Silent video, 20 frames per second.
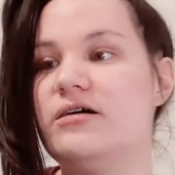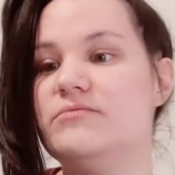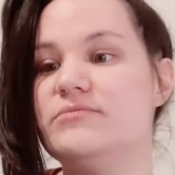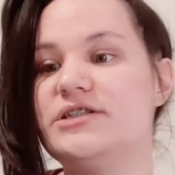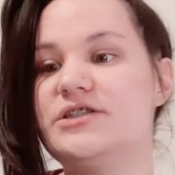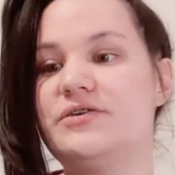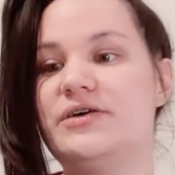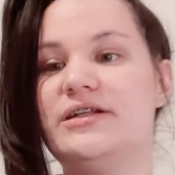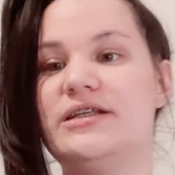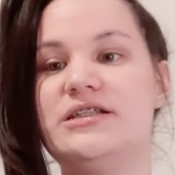
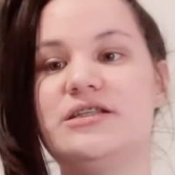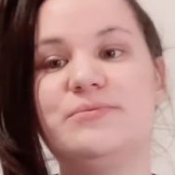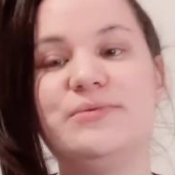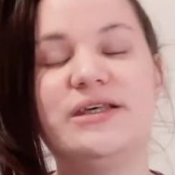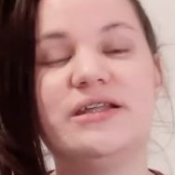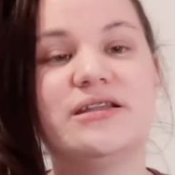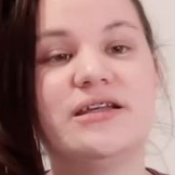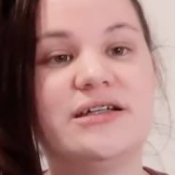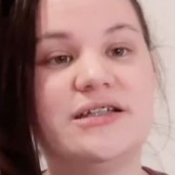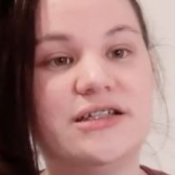So I need to be
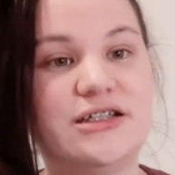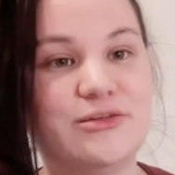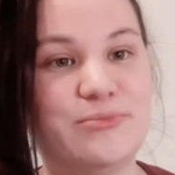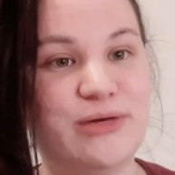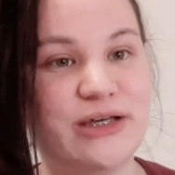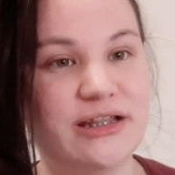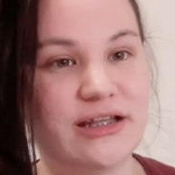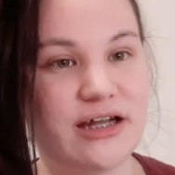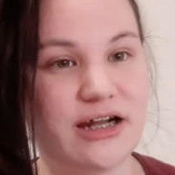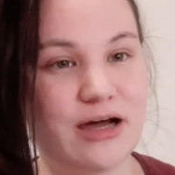in London to
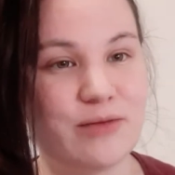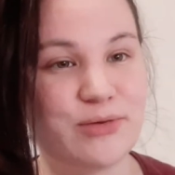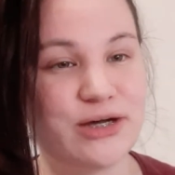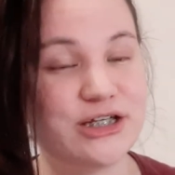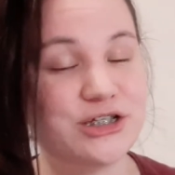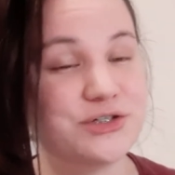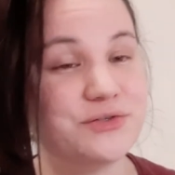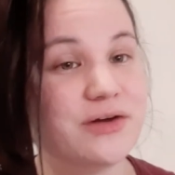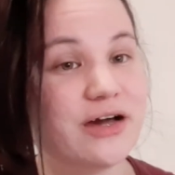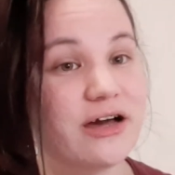pick that up. I
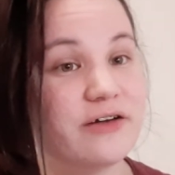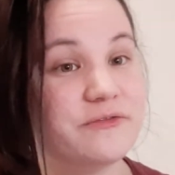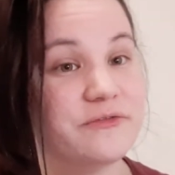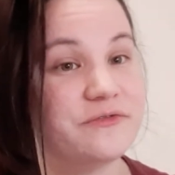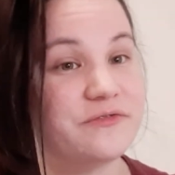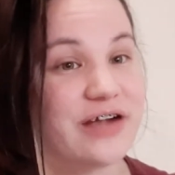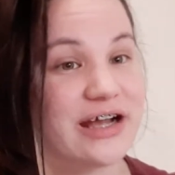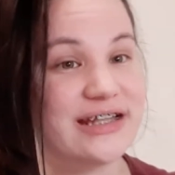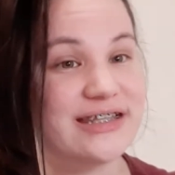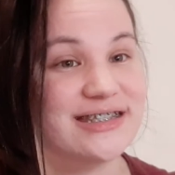do have
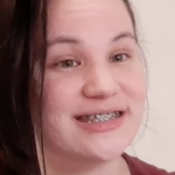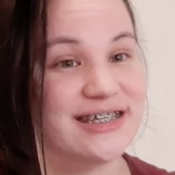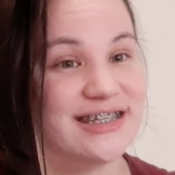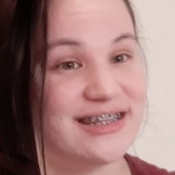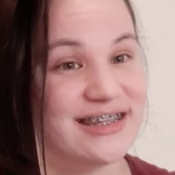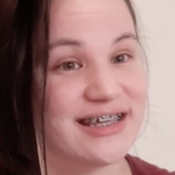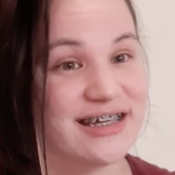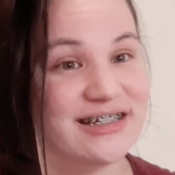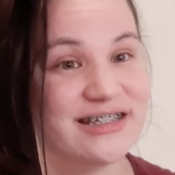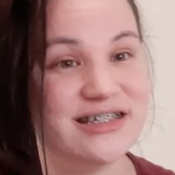friends in
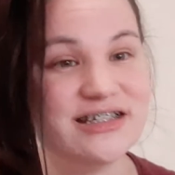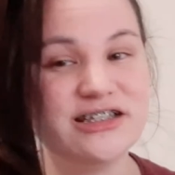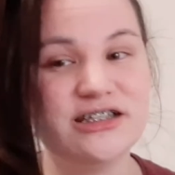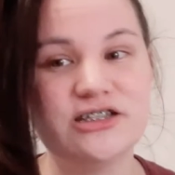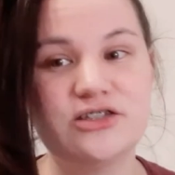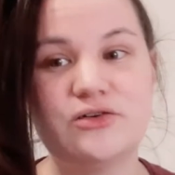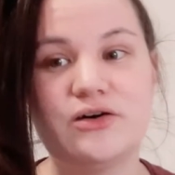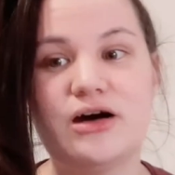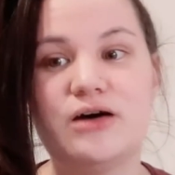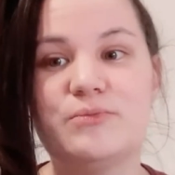London,
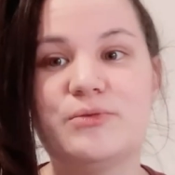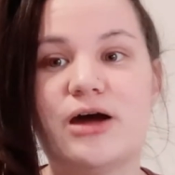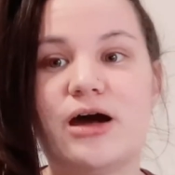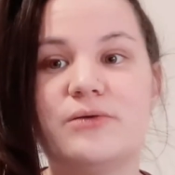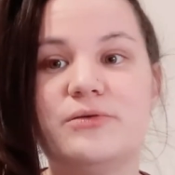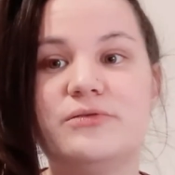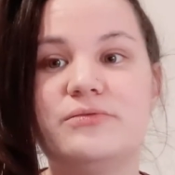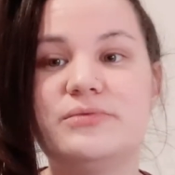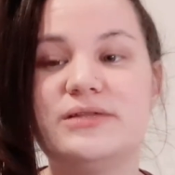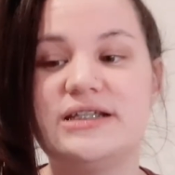so I'll
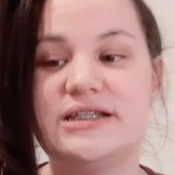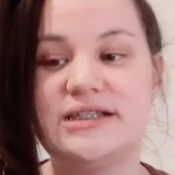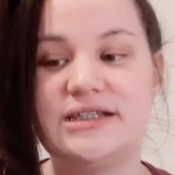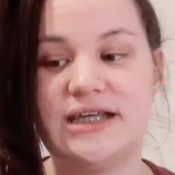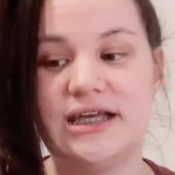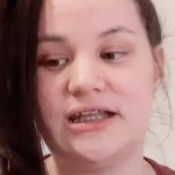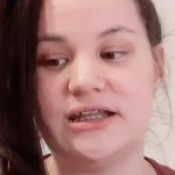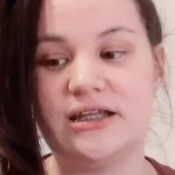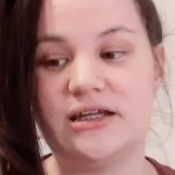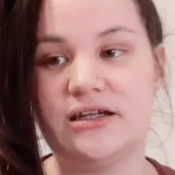probably
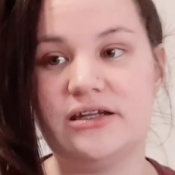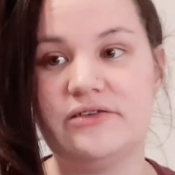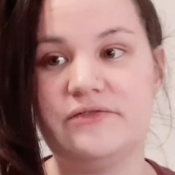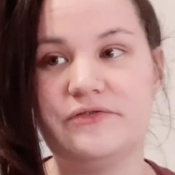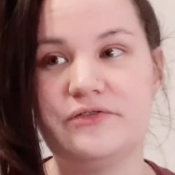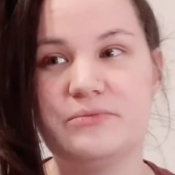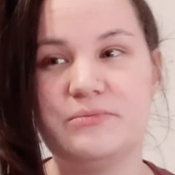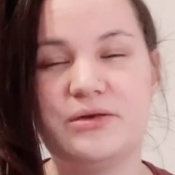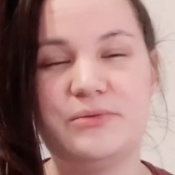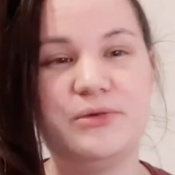stay in London
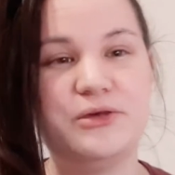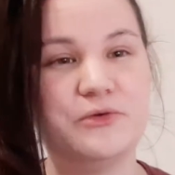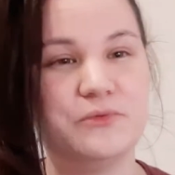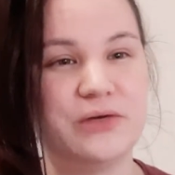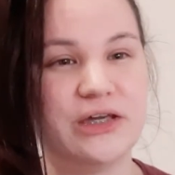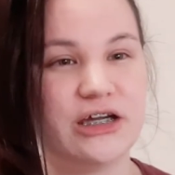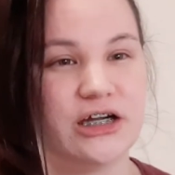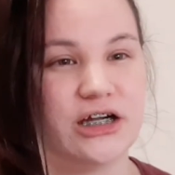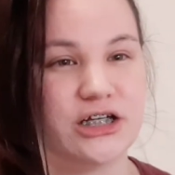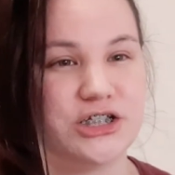for maybe a
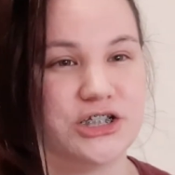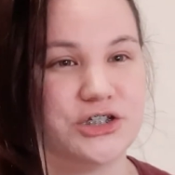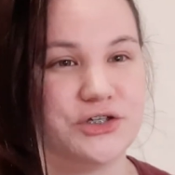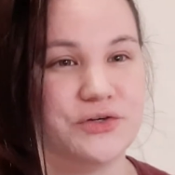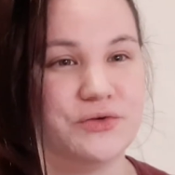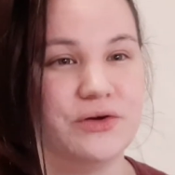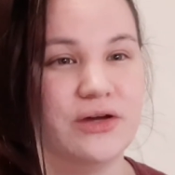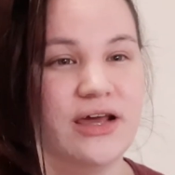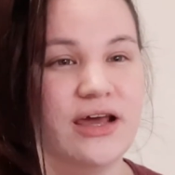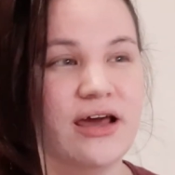week or
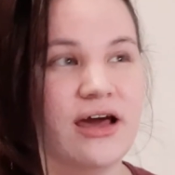two